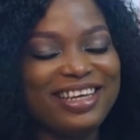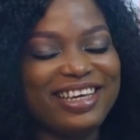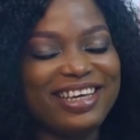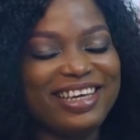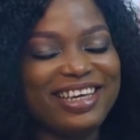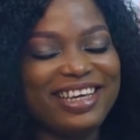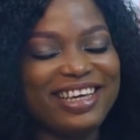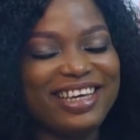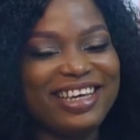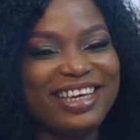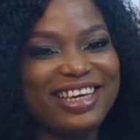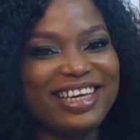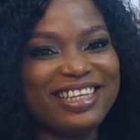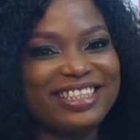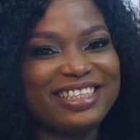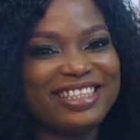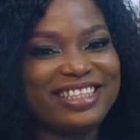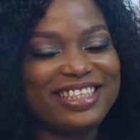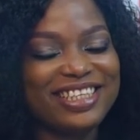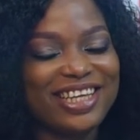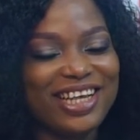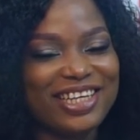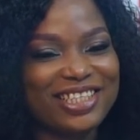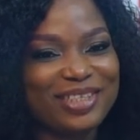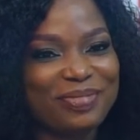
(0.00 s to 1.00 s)
a
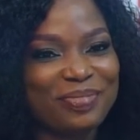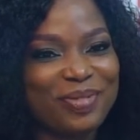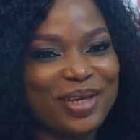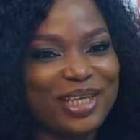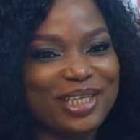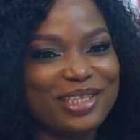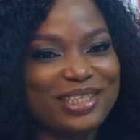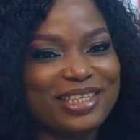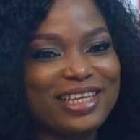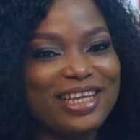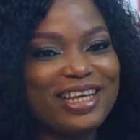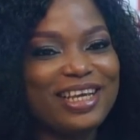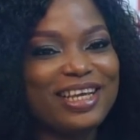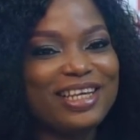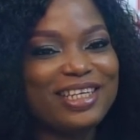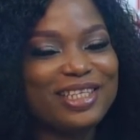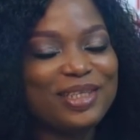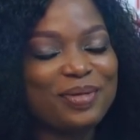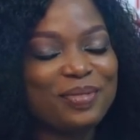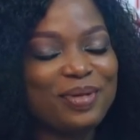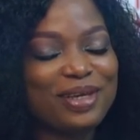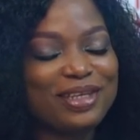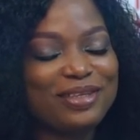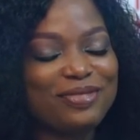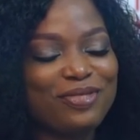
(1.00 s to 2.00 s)
teacher. She makes
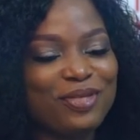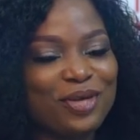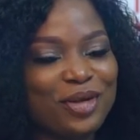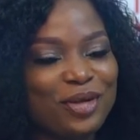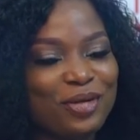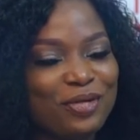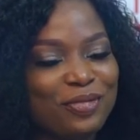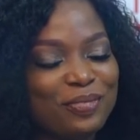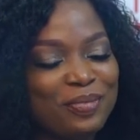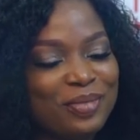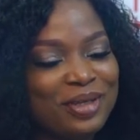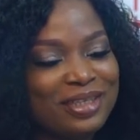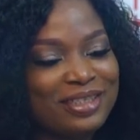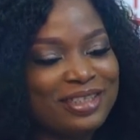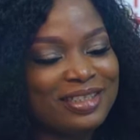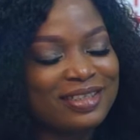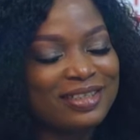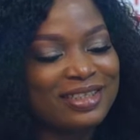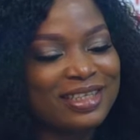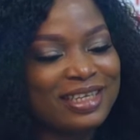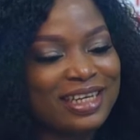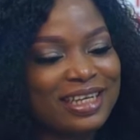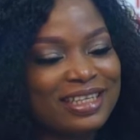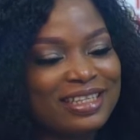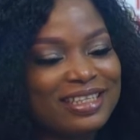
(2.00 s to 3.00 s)
she makes fun of me till
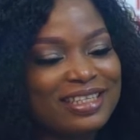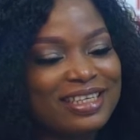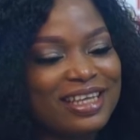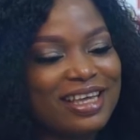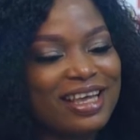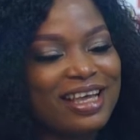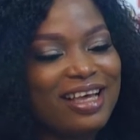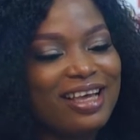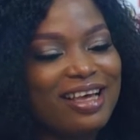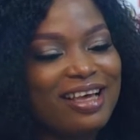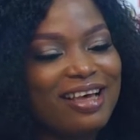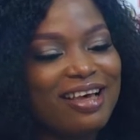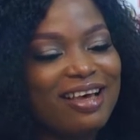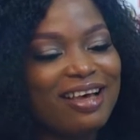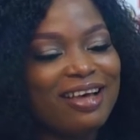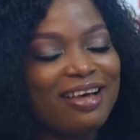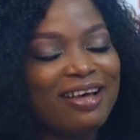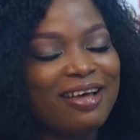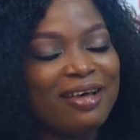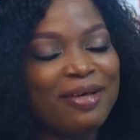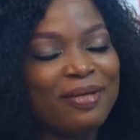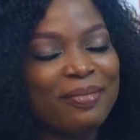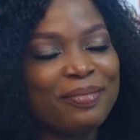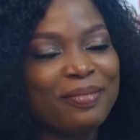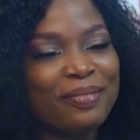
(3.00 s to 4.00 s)
date.
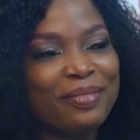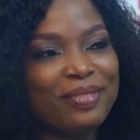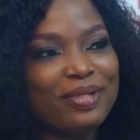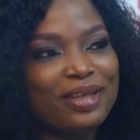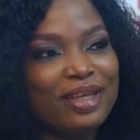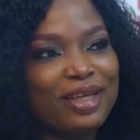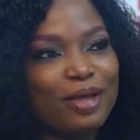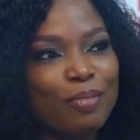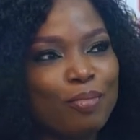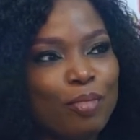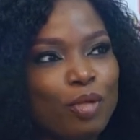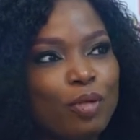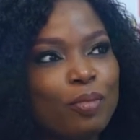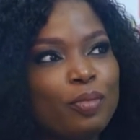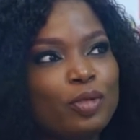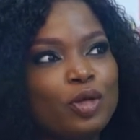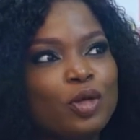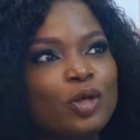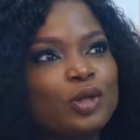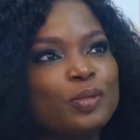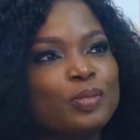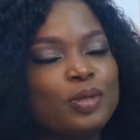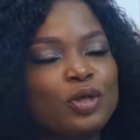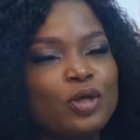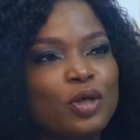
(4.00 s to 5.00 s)
Um, but it
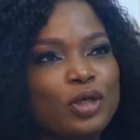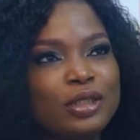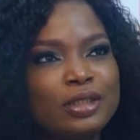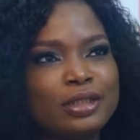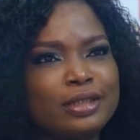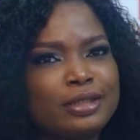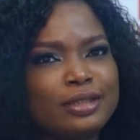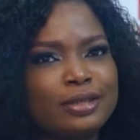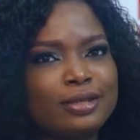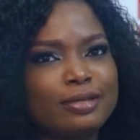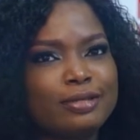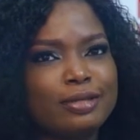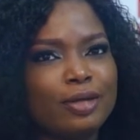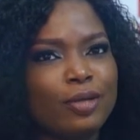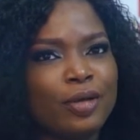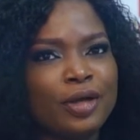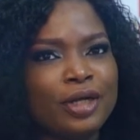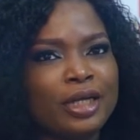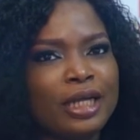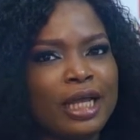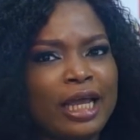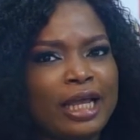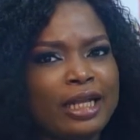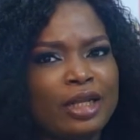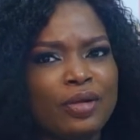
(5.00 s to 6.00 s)
was because there
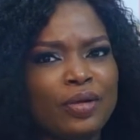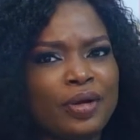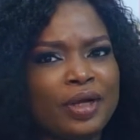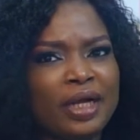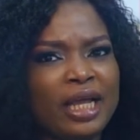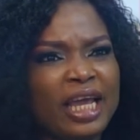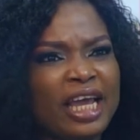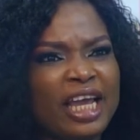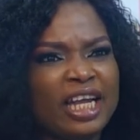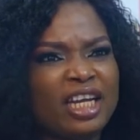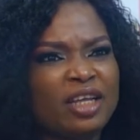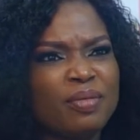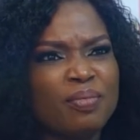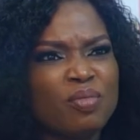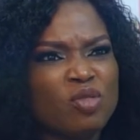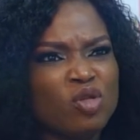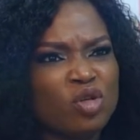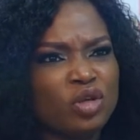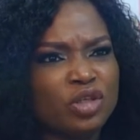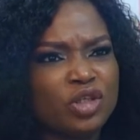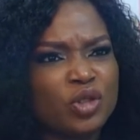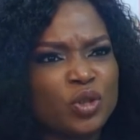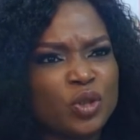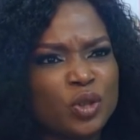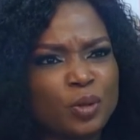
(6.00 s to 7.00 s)
weren't, there weren't any
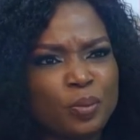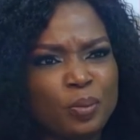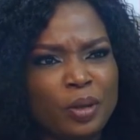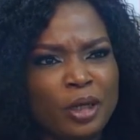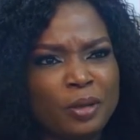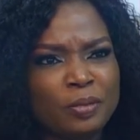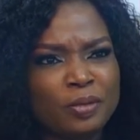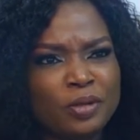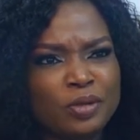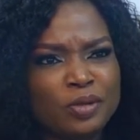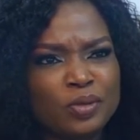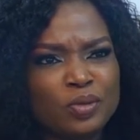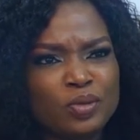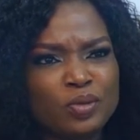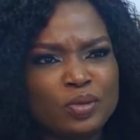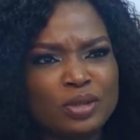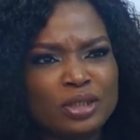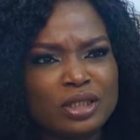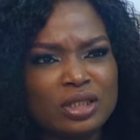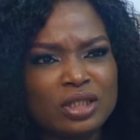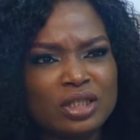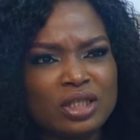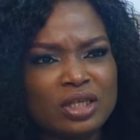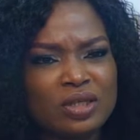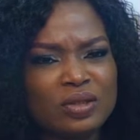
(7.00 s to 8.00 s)
much. She was a primary school
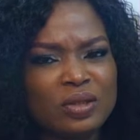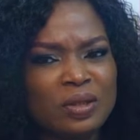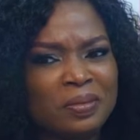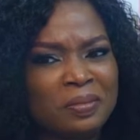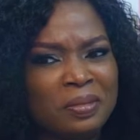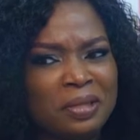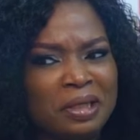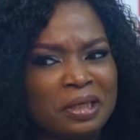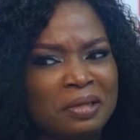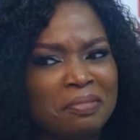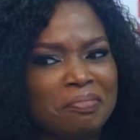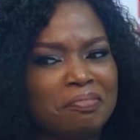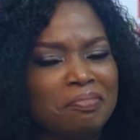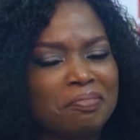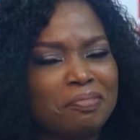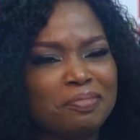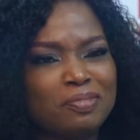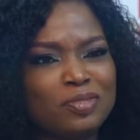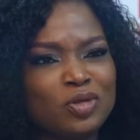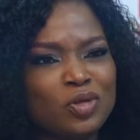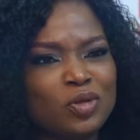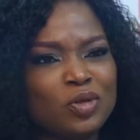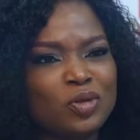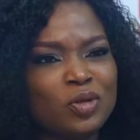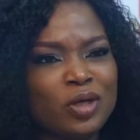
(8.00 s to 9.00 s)
teacher, so I'm like,
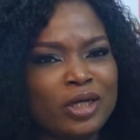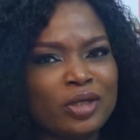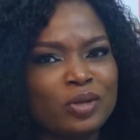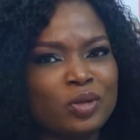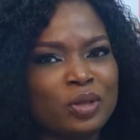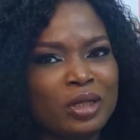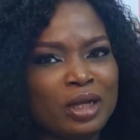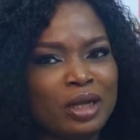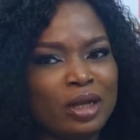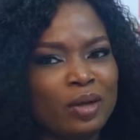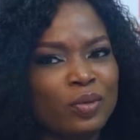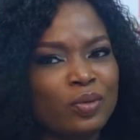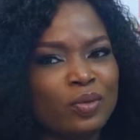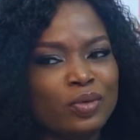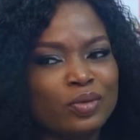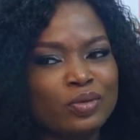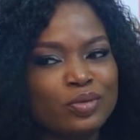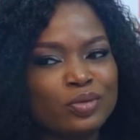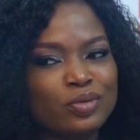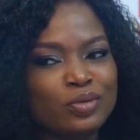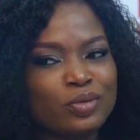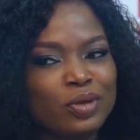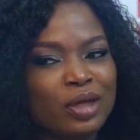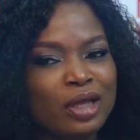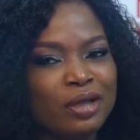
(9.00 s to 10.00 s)
no, I know that I
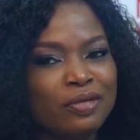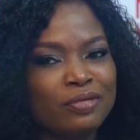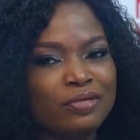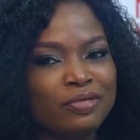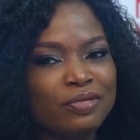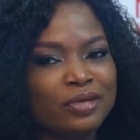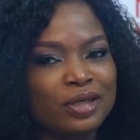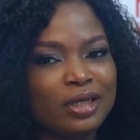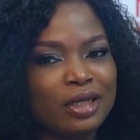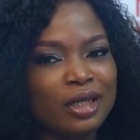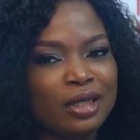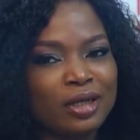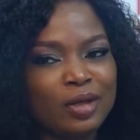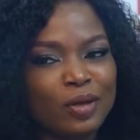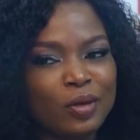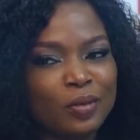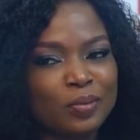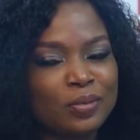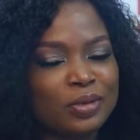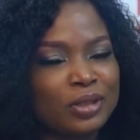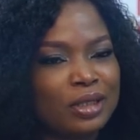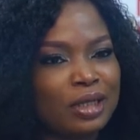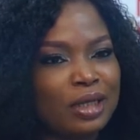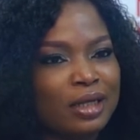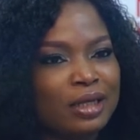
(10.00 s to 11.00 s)
want to have a
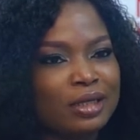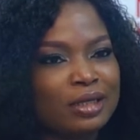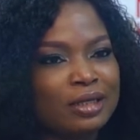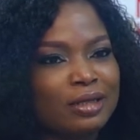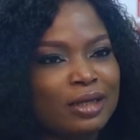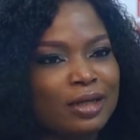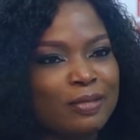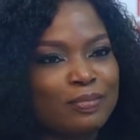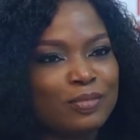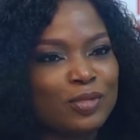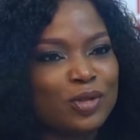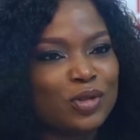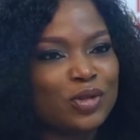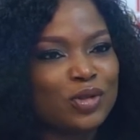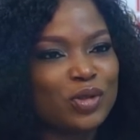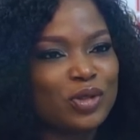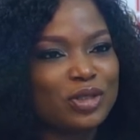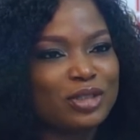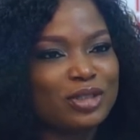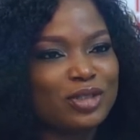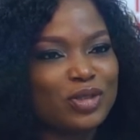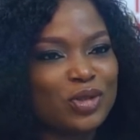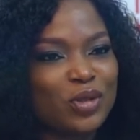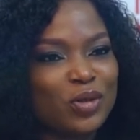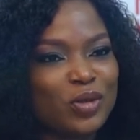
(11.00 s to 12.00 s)
helicopter, and I'm not sure
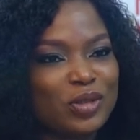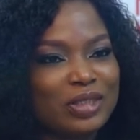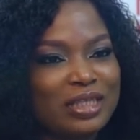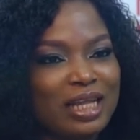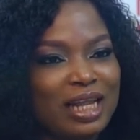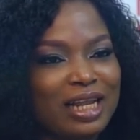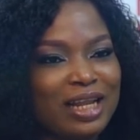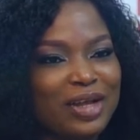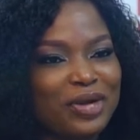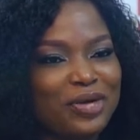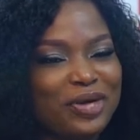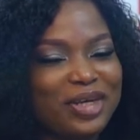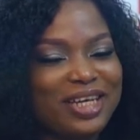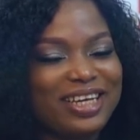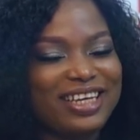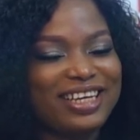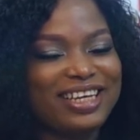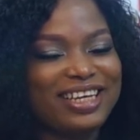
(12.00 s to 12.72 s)
this no, your salary